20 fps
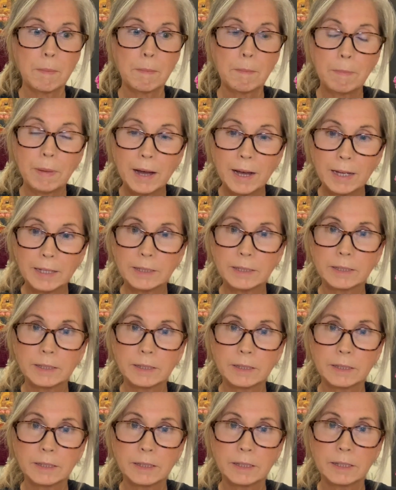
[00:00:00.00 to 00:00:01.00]
but
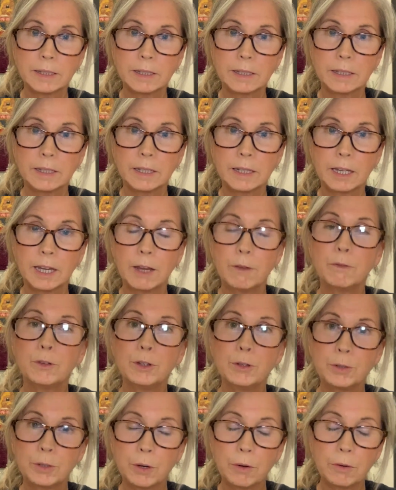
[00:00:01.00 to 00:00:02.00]
if
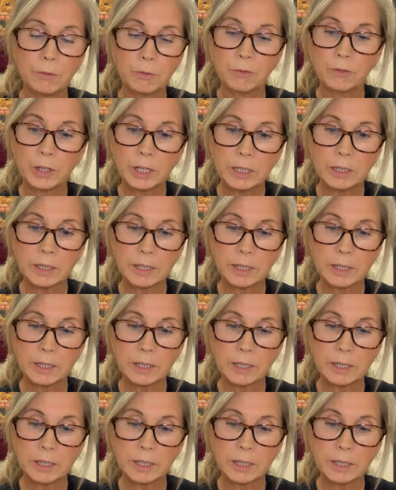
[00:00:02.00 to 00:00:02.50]
you don't feel